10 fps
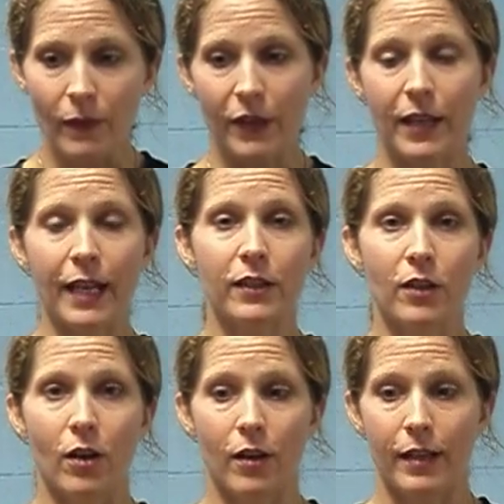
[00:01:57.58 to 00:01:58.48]
The next
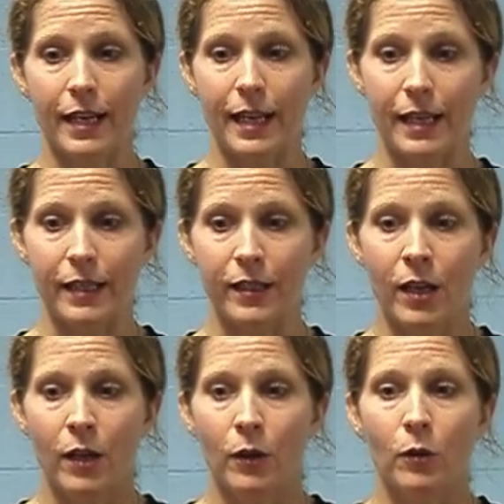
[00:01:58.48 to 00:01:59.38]
card is
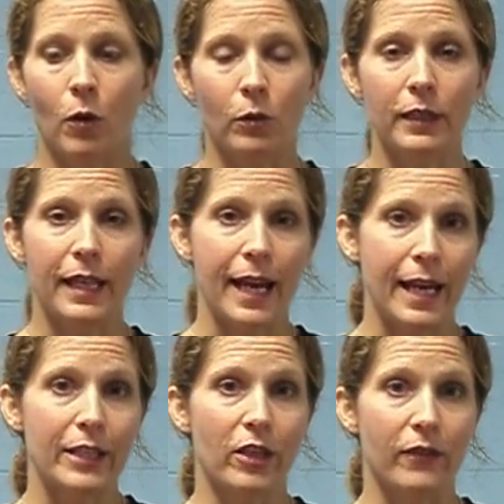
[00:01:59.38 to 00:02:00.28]
Golden
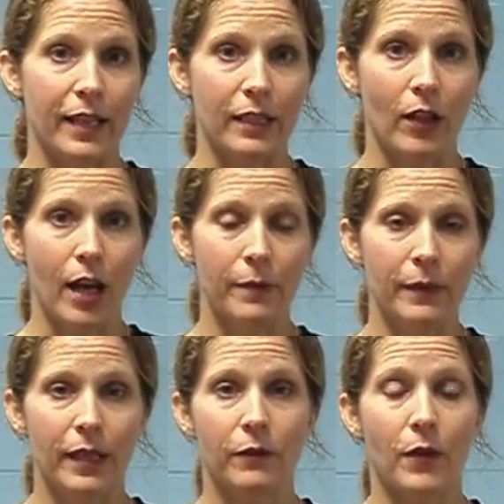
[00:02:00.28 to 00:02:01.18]
Age of Islam,
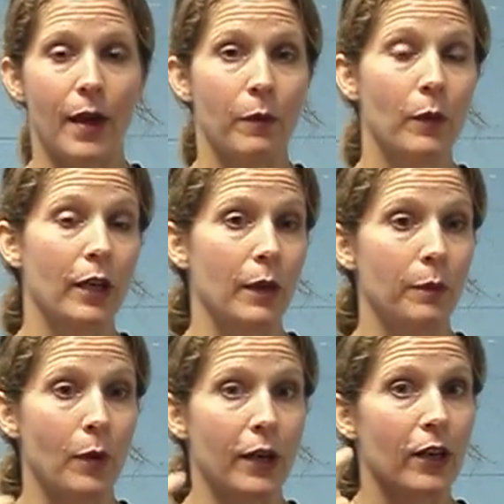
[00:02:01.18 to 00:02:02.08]
and for that one we're going to
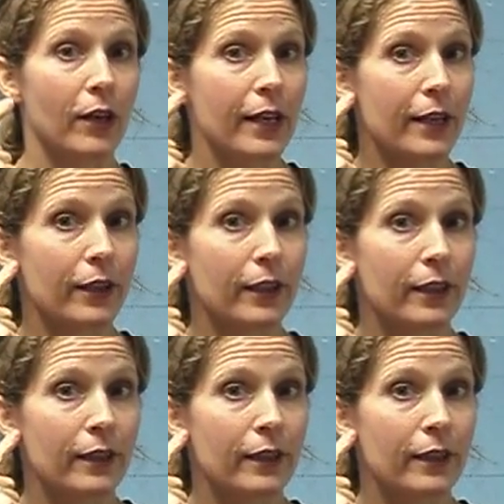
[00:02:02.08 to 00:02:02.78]
point at our ear